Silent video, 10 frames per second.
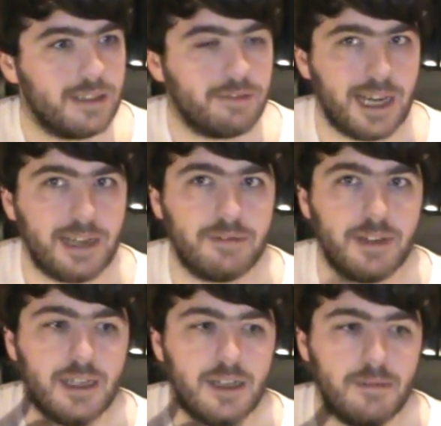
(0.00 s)
They've kind of
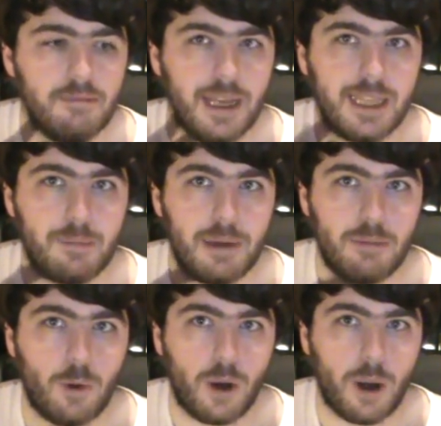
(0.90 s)
made it a bit
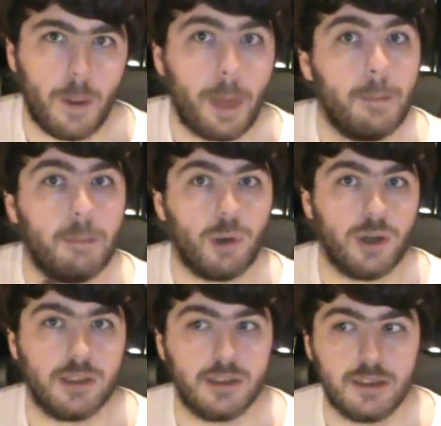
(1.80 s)
more
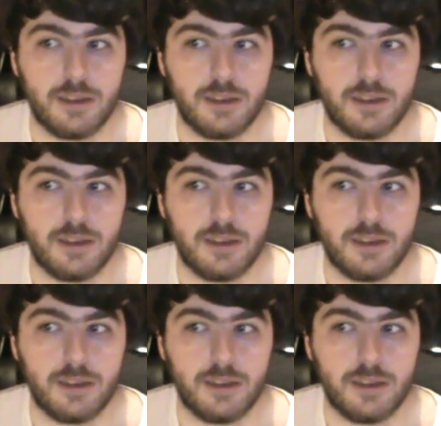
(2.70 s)
modern.